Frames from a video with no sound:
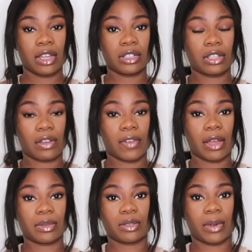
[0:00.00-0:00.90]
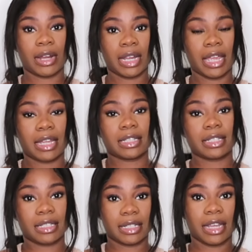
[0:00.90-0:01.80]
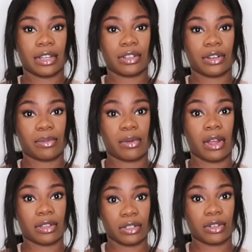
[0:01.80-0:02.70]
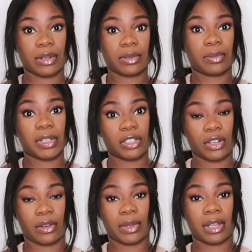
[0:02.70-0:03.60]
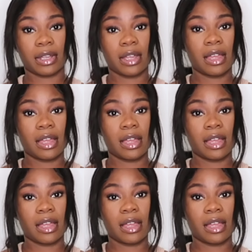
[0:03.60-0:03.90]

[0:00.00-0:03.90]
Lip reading: So if I was wearing a standard bra, the straps would be showing.